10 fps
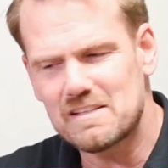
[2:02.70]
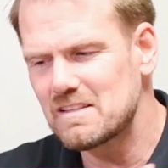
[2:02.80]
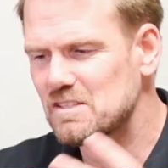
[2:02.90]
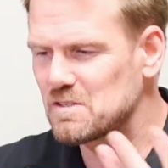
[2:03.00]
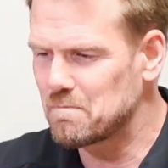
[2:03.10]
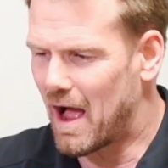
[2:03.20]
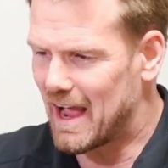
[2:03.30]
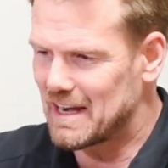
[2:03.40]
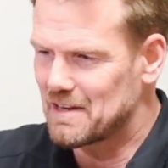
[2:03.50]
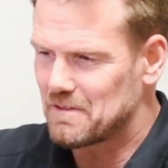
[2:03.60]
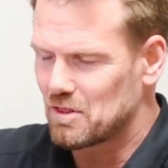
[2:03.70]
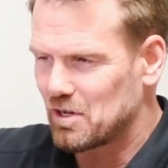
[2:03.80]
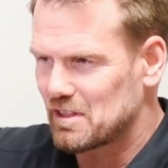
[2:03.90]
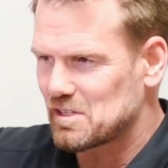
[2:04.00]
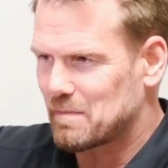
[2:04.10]
of the spine, if you look
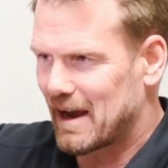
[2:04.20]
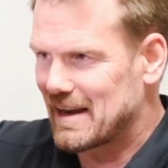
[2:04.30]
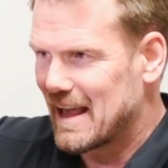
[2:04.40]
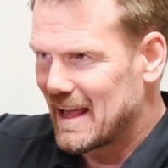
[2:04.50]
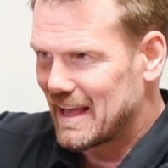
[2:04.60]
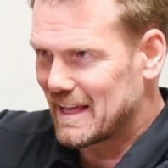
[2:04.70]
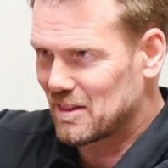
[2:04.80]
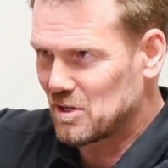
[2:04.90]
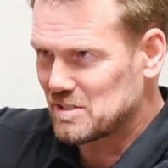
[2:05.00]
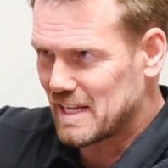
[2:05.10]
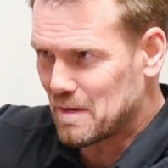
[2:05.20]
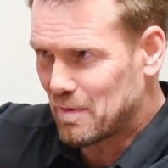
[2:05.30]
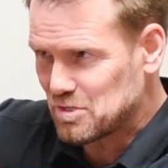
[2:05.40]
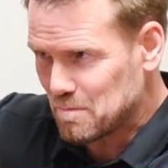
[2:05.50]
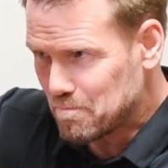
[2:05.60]
at the spine, it looks like a
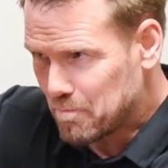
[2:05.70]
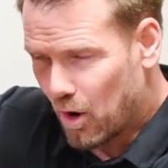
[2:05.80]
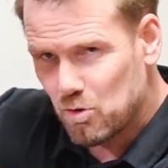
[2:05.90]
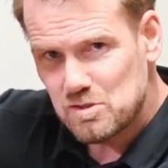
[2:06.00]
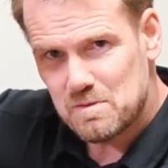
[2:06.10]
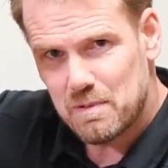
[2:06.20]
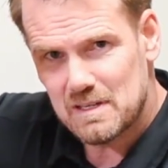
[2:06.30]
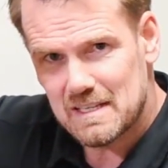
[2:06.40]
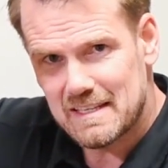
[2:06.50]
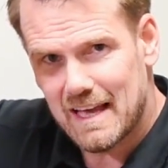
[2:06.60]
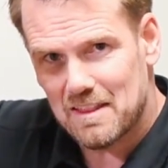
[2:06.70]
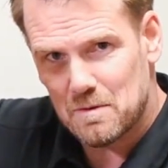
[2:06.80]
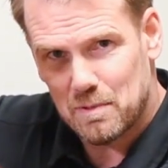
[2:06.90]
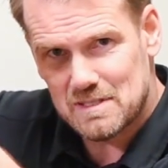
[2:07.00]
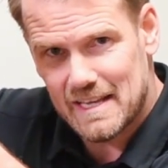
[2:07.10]
bunch of bones put together
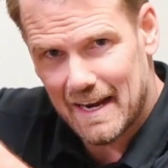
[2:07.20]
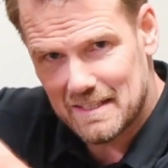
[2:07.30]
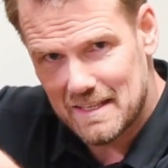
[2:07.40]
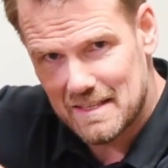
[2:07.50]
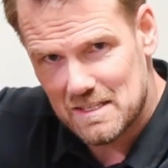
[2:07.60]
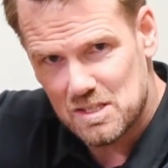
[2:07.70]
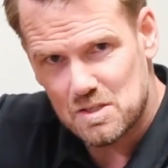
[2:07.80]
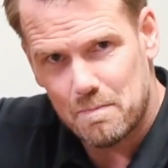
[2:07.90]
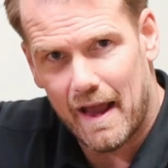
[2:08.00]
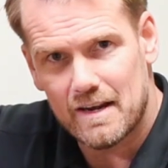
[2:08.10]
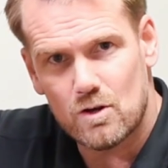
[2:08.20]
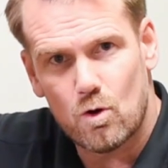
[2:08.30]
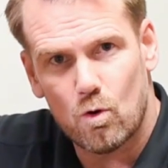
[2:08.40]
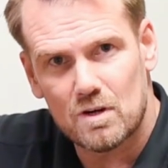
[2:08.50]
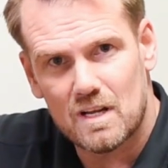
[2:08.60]
protecting this spinal
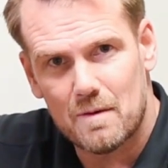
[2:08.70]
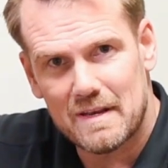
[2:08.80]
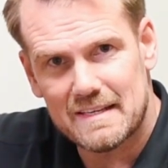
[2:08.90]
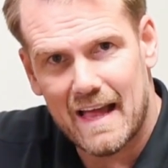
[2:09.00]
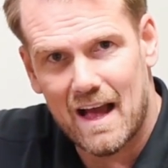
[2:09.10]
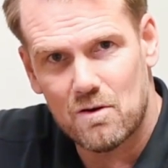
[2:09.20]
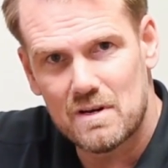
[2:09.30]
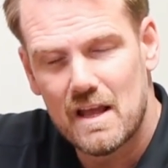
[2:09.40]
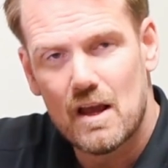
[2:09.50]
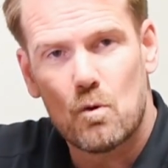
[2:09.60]
cord coming down,